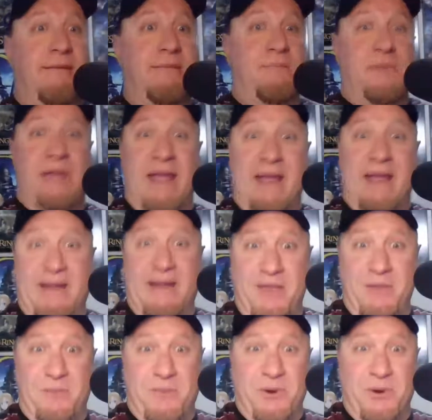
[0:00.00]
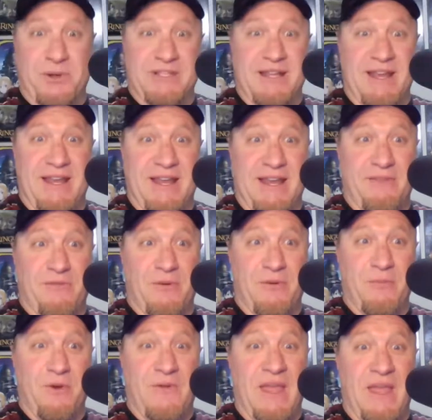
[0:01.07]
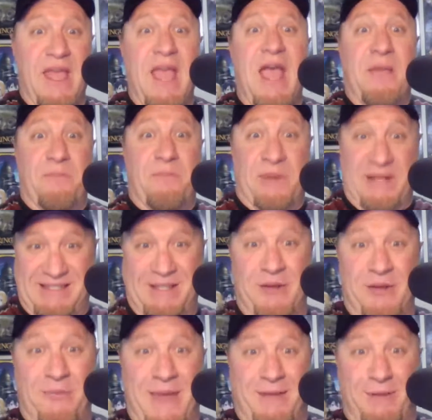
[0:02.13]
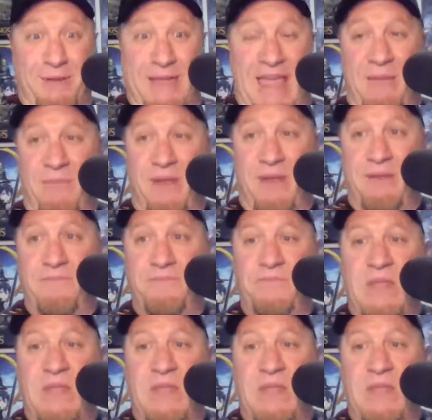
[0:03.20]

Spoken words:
playing another person in a different movie, but it's still Michael Gambon.